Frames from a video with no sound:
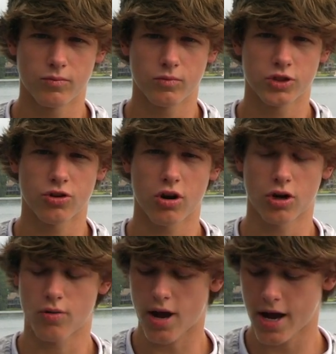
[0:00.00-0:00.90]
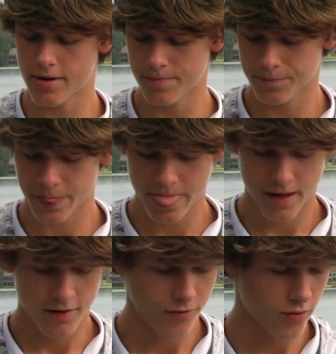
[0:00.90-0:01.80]
stronger rod
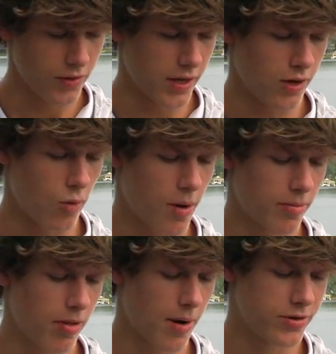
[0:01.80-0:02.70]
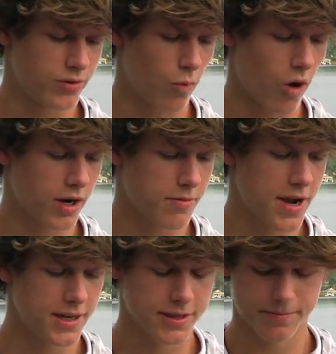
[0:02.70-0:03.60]
for the whopper ploppers and walking
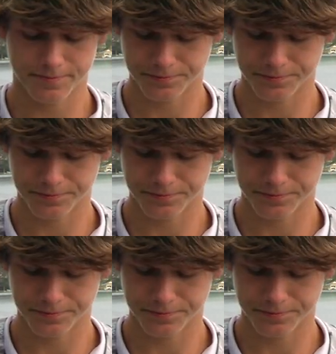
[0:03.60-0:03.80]
baits.